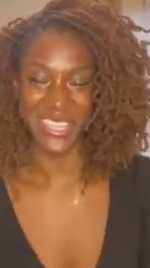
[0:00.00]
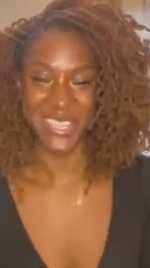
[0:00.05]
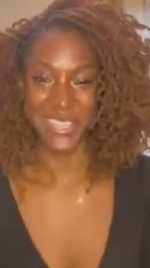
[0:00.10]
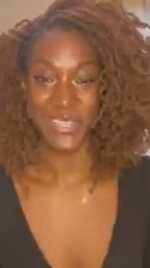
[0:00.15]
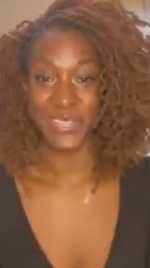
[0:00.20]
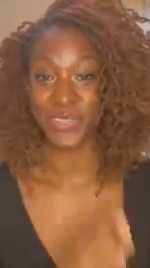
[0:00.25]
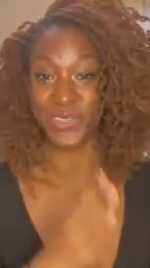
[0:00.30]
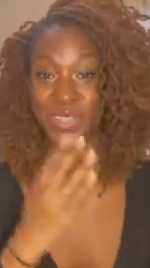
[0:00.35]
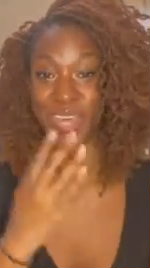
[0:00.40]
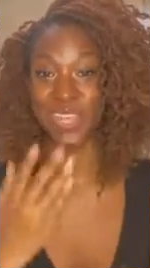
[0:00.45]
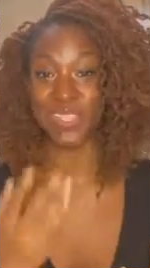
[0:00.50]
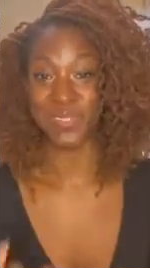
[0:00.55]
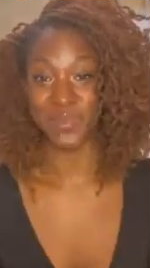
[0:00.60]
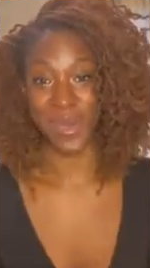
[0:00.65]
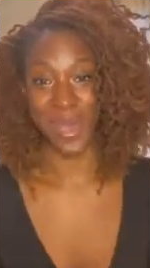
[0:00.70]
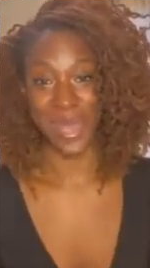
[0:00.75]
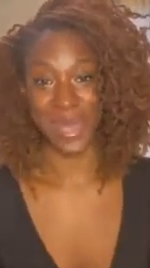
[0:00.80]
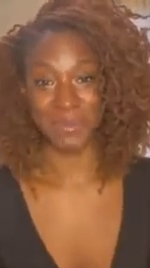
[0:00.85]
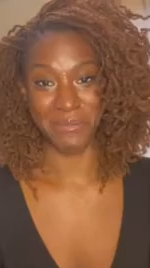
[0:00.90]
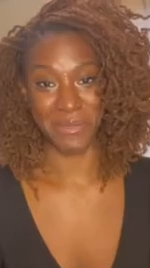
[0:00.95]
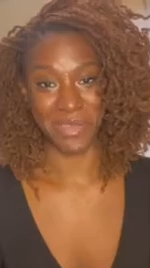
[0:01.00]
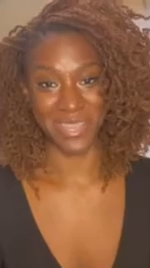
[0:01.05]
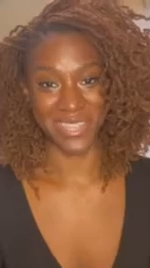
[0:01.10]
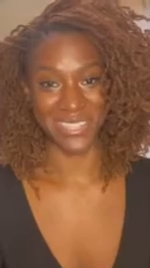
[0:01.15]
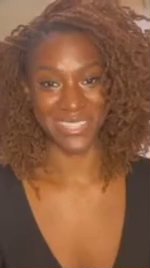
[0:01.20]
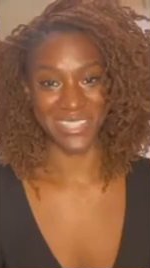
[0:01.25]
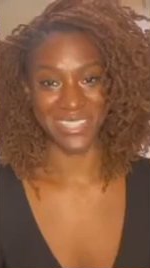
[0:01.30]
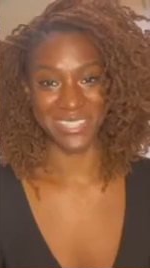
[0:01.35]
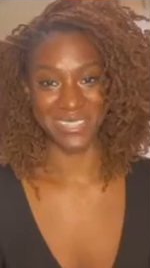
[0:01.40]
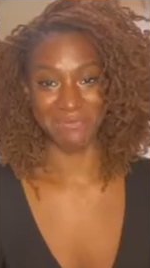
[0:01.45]
So that's why I
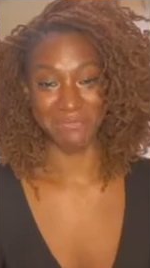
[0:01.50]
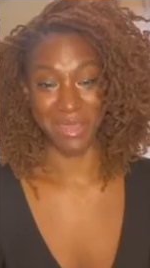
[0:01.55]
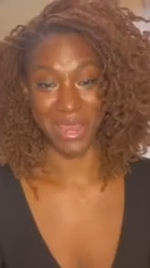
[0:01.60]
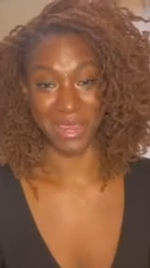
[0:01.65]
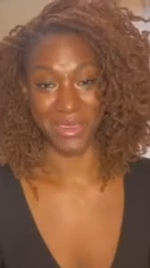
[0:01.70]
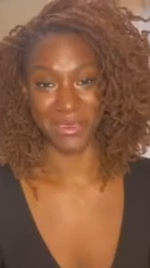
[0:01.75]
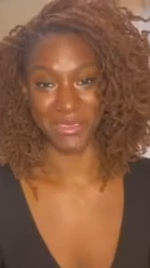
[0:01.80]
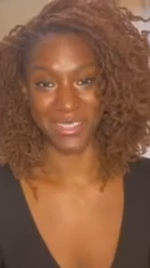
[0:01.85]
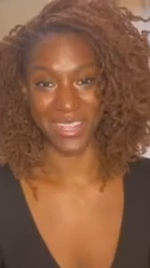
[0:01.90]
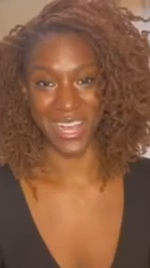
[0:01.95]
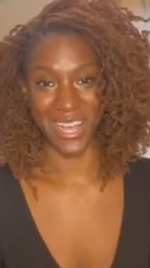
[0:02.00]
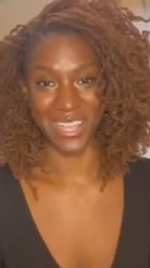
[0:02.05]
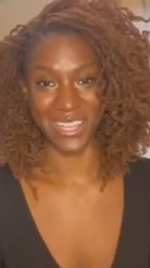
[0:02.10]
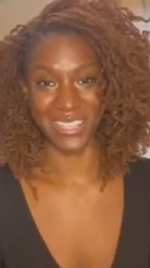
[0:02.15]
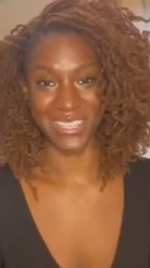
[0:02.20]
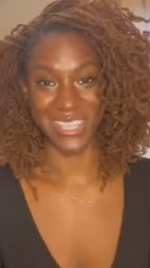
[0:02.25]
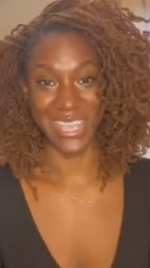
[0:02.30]
picked micro locks,